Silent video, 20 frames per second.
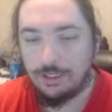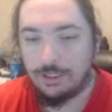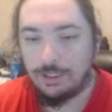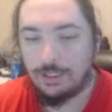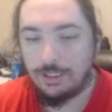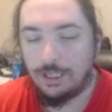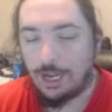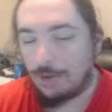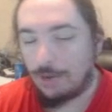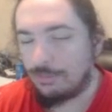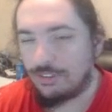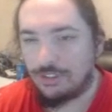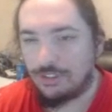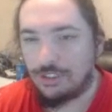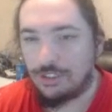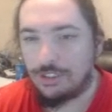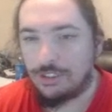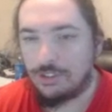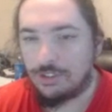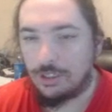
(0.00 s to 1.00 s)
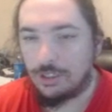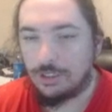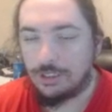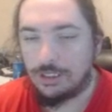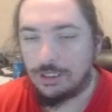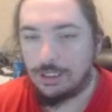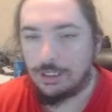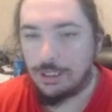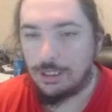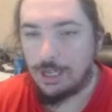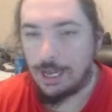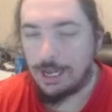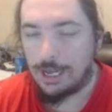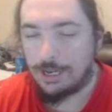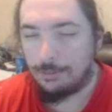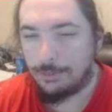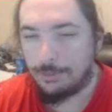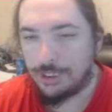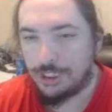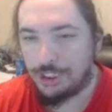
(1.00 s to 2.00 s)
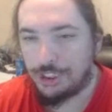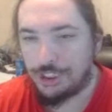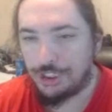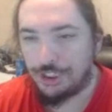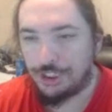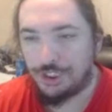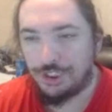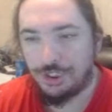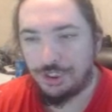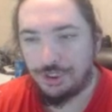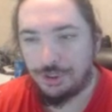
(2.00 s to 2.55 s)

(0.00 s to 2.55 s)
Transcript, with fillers: Obviously, you need Scald. You need uh, Wish,